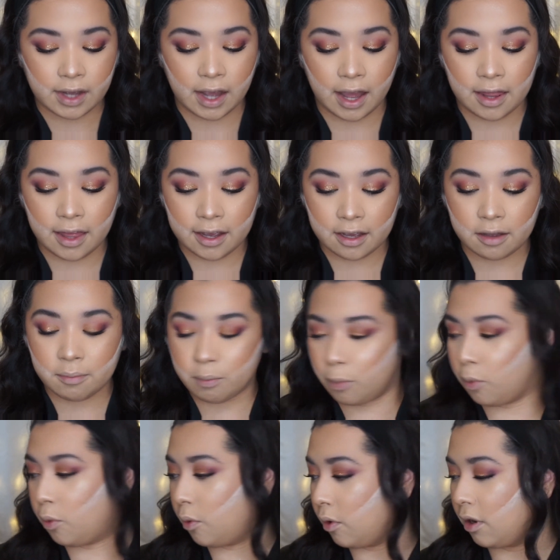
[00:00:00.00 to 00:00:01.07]
I like
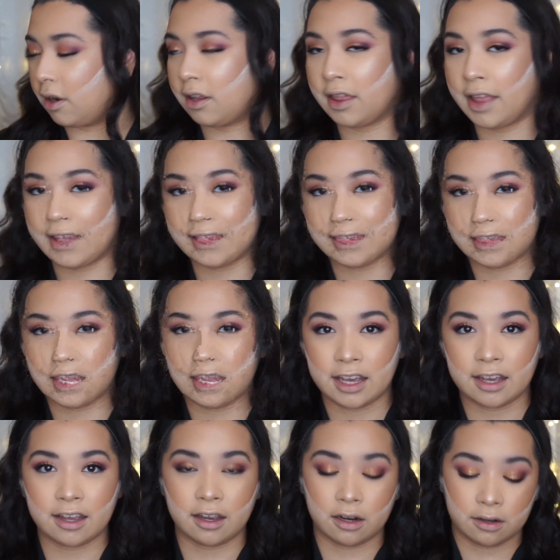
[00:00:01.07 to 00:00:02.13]
them more like
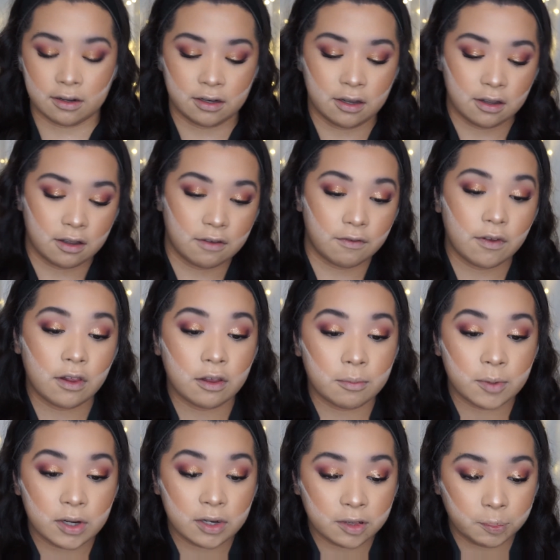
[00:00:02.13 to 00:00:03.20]
thick and
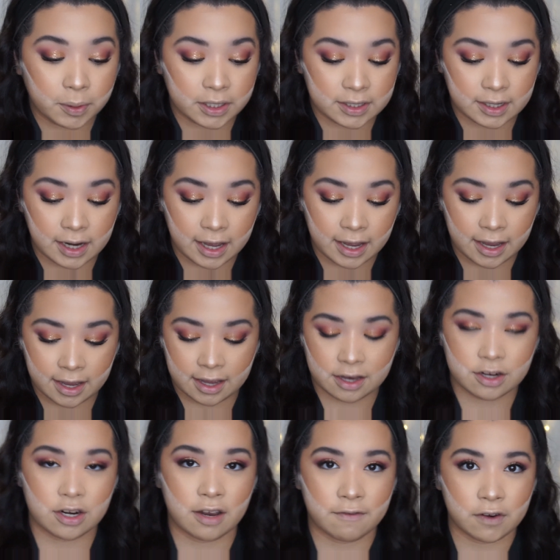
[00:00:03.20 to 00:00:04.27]
voluminous, but today I
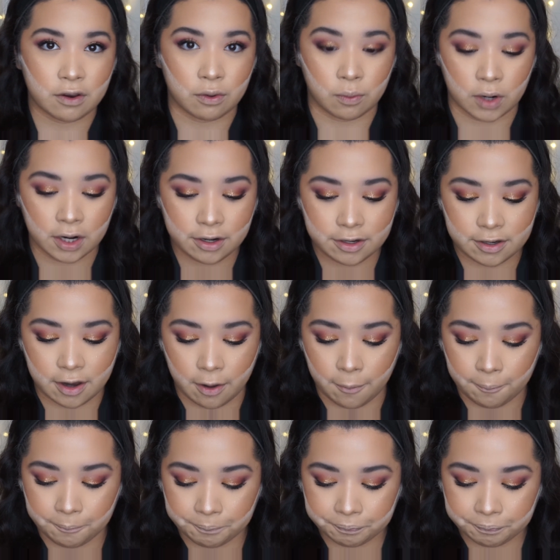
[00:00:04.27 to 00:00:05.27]
actually have to go to work, so